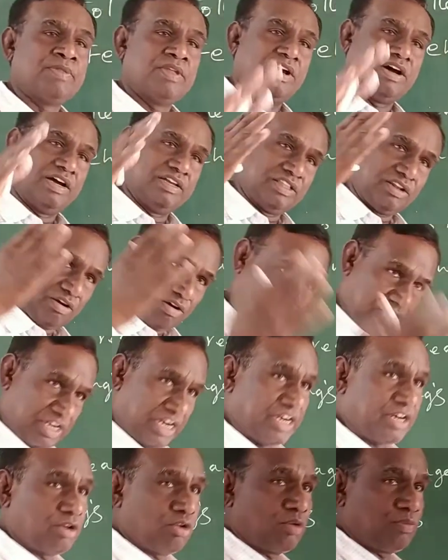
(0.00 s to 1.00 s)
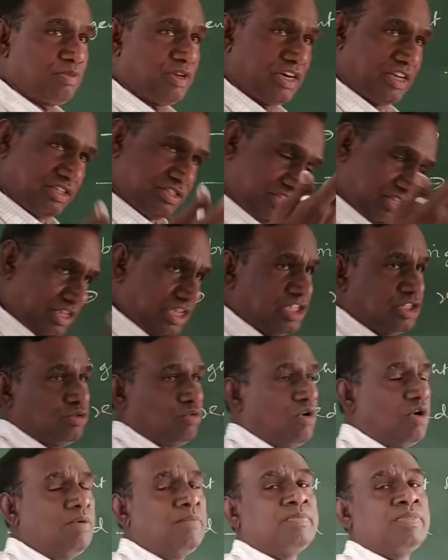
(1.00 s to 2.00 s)
either aldehyde group, that is
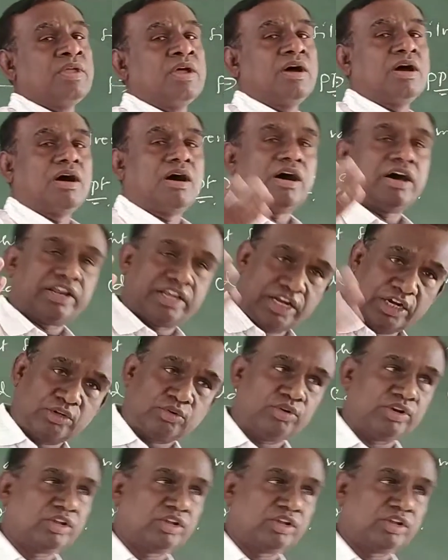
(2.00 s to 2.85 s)
CHO, or ketone